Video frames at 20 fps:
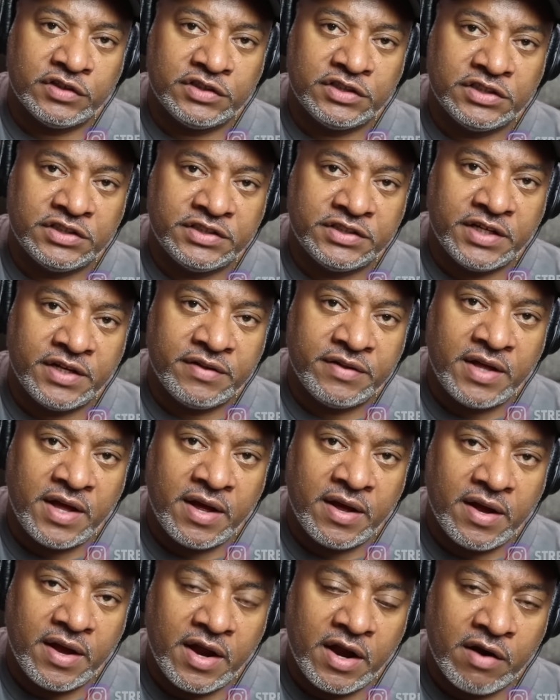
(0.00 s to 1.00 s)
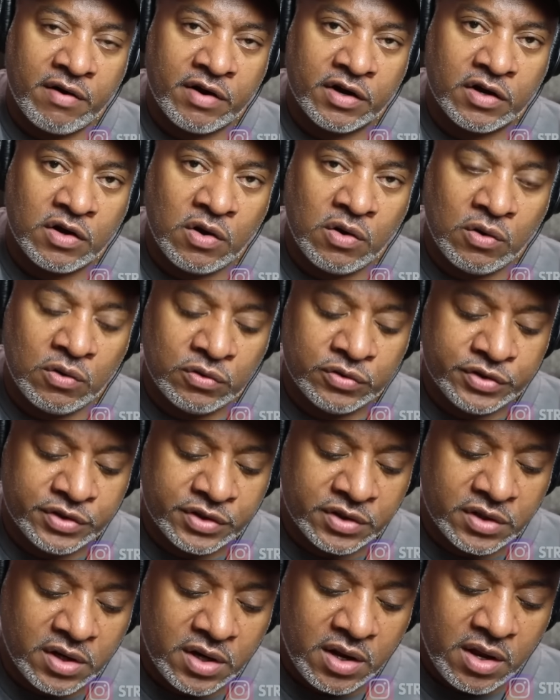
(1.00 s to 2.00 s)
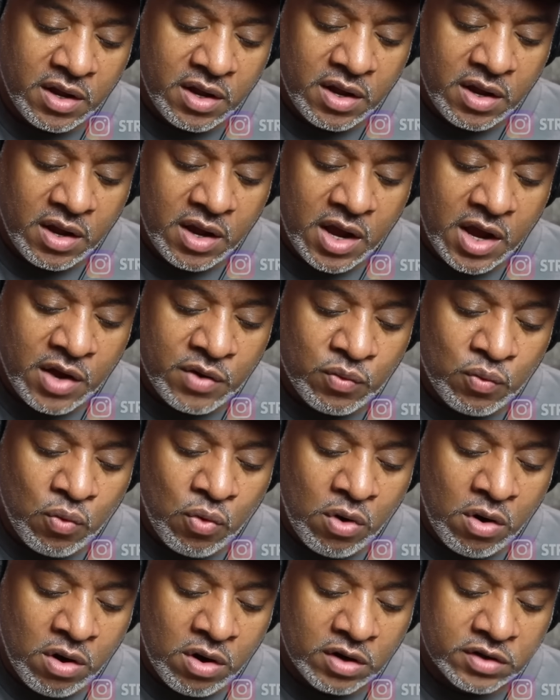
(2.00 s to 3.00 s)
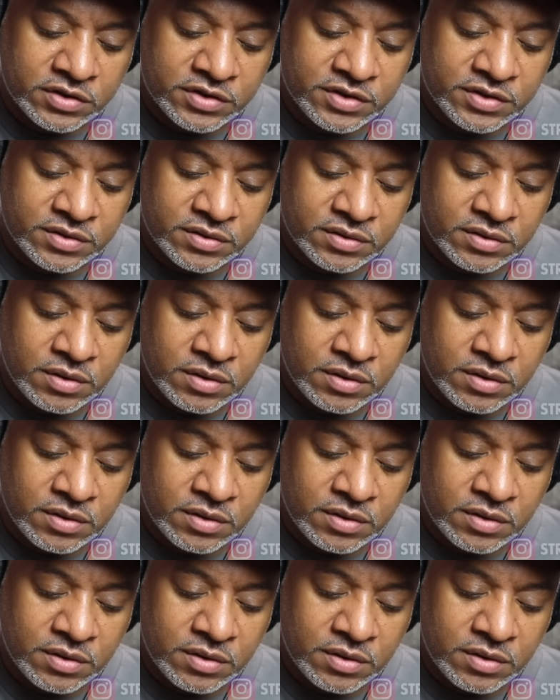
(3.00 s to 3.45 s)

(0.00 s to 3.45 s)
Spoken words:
she said that Eric Holder had walked